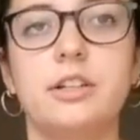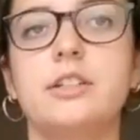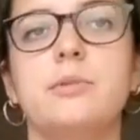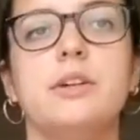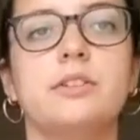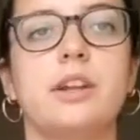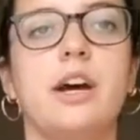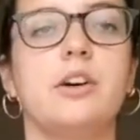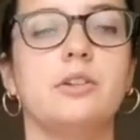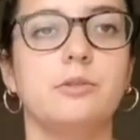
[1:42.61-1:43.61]
depends on
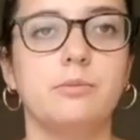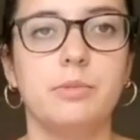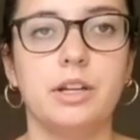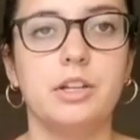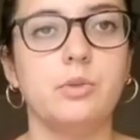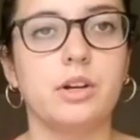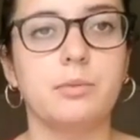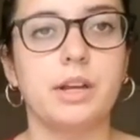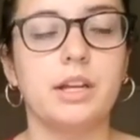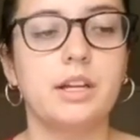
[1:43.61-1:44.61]
how many you want to
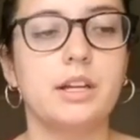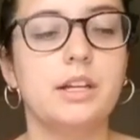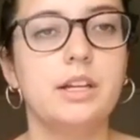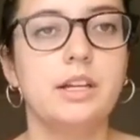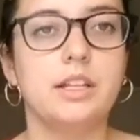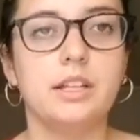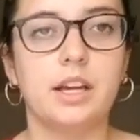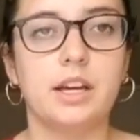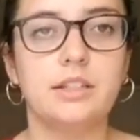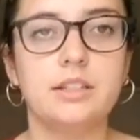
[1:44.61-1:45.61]
make in the
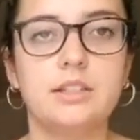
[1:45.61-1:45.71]
end.